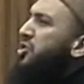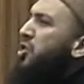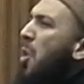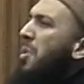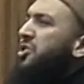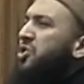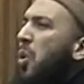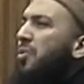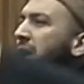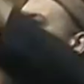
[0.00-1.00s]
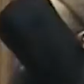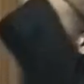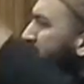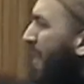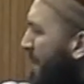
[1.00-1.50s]
So much so that
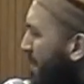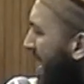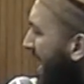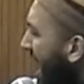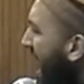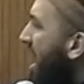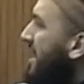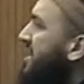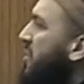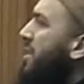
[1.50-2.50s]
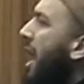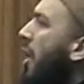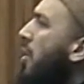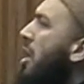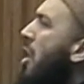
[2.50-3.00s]
just by being here until
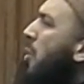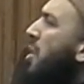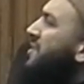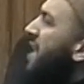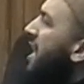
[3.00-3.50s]
now, we've